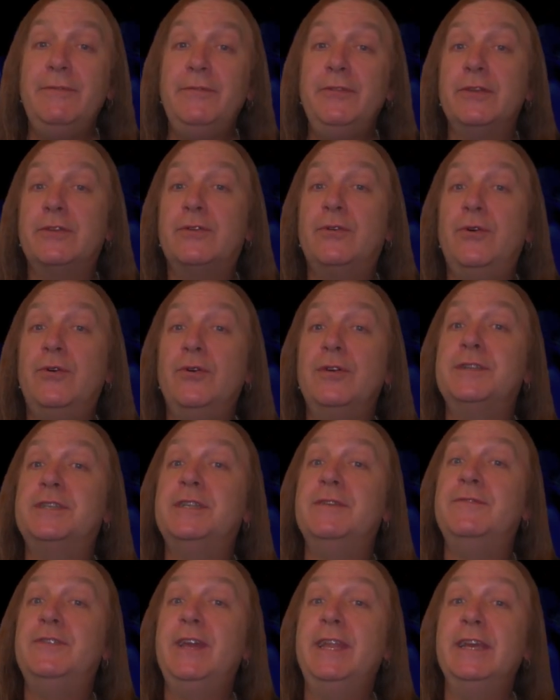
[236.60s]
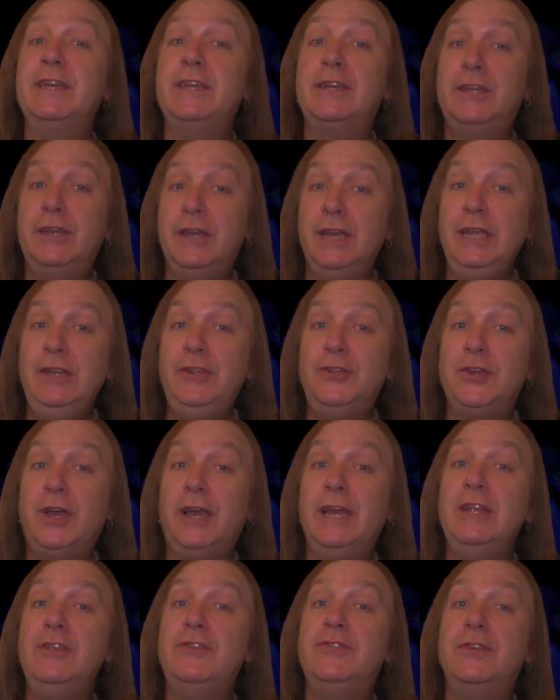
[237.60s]
for the chorus, they've done a key
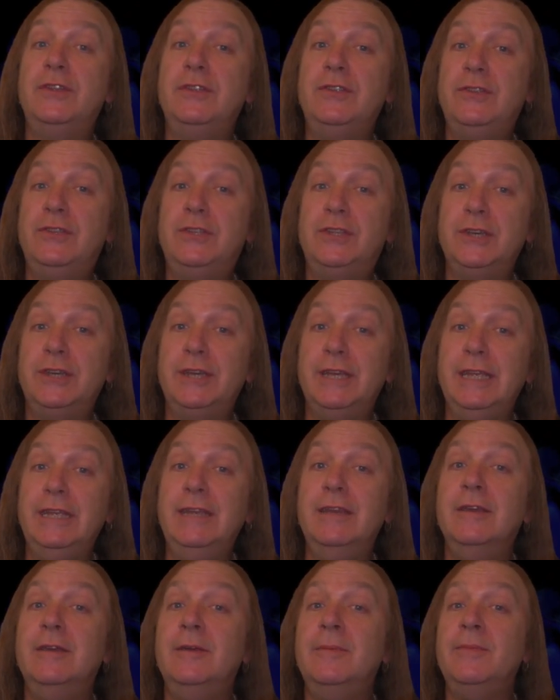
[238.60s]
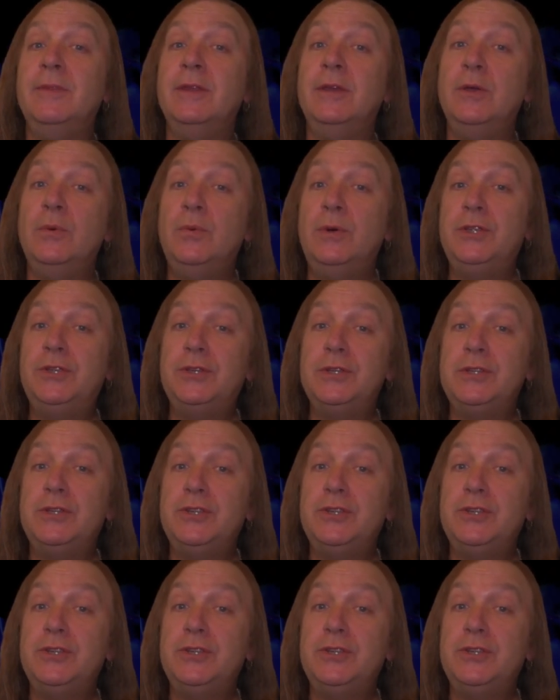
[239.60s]
change to D, which is